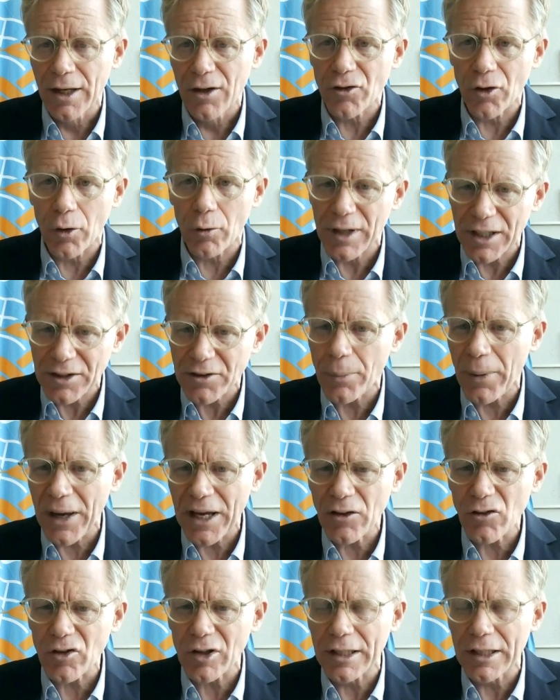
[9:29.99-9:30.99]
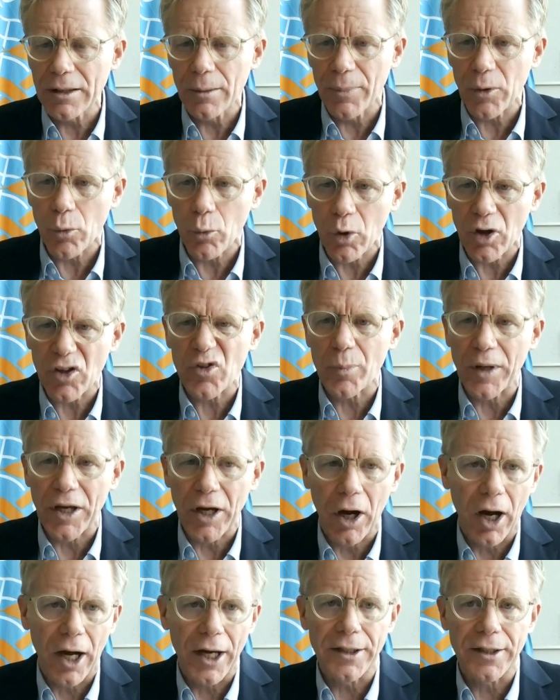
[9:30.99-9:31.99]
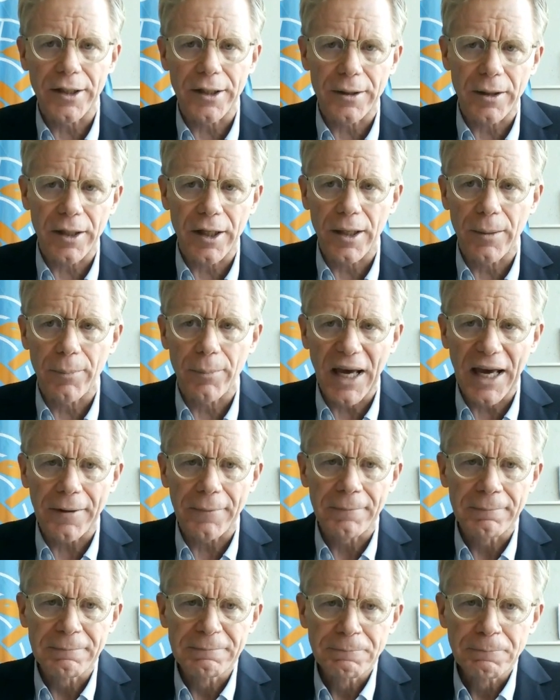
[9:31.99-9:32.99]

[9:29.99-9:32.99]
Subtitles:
So it depends a little bit what's behind it, Matt.